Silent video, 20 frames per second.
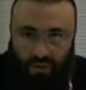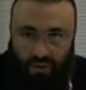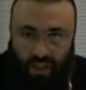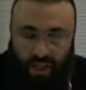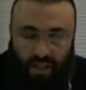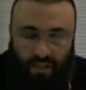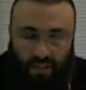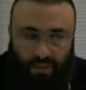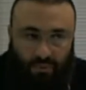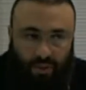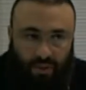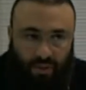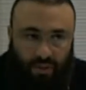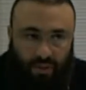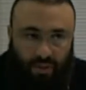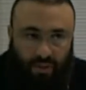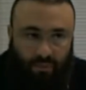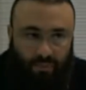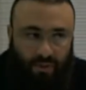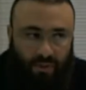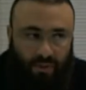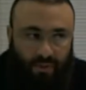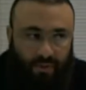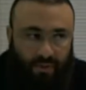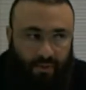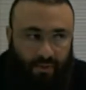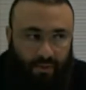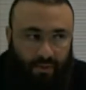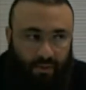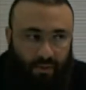as Muslims,
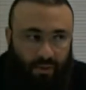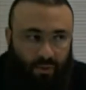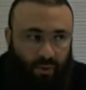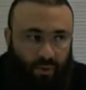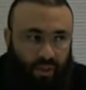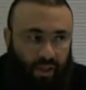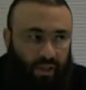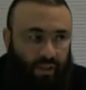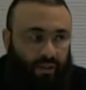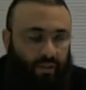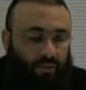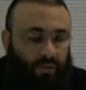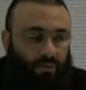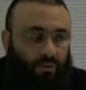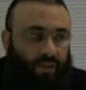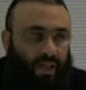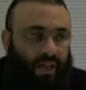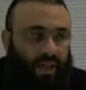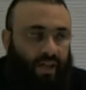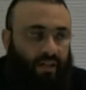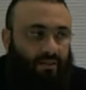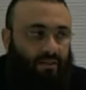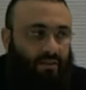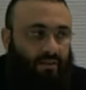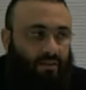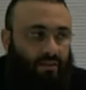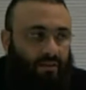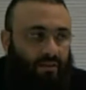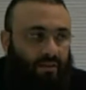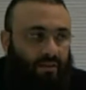we do not